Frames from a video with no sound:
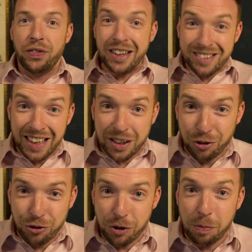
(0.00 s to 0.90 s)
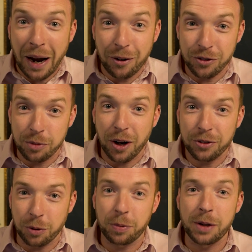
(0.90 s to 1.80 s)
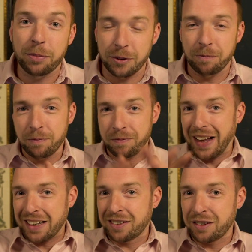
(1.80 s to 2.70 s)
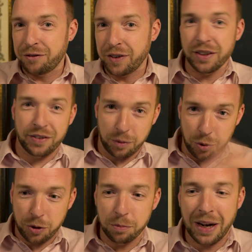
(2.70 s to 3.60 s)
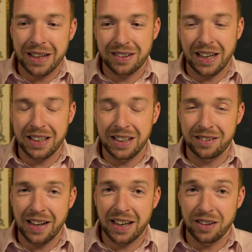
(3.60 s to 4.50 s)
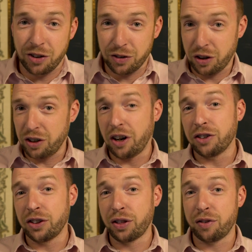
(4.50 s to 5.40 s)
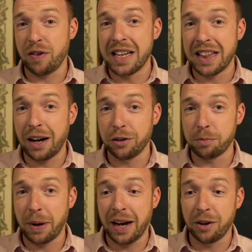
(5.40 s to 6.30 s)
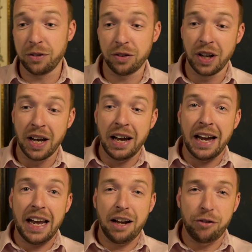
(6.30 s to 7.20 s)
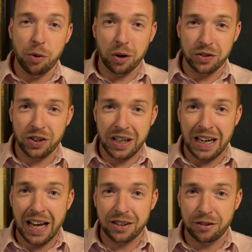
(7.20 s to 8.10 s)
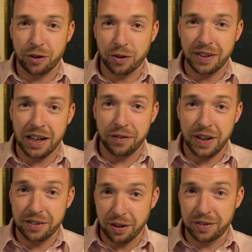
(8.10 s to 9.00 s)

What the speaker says: They're £600 a bottle, people. That's the first thing. We'll come back to that in a second. So it's going to cost you £3,000 if you want to collect a full set of these. So